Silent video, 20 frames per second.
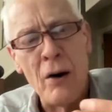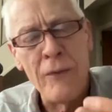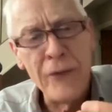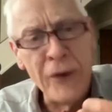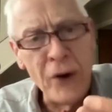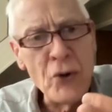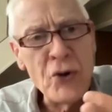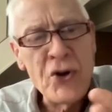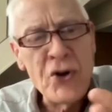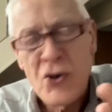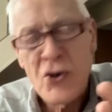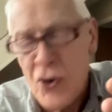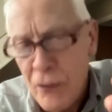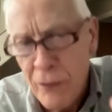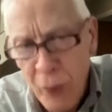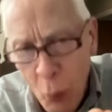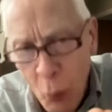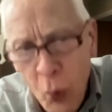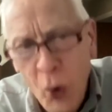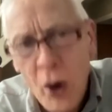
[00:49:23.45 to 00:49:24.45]
futures
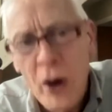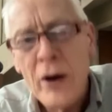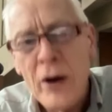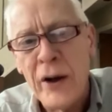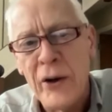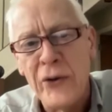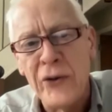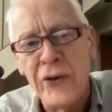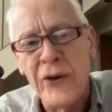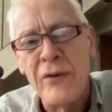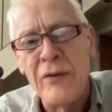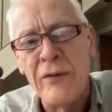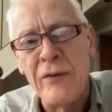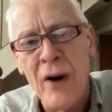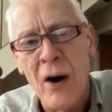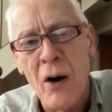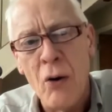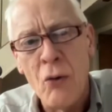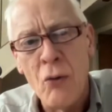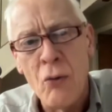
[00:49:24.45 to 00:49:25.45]
of the workers
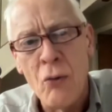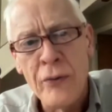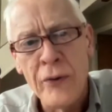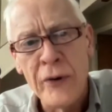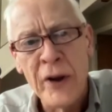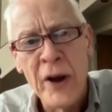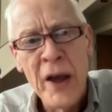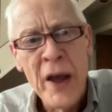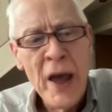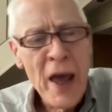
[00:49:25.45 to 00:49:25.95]
involved,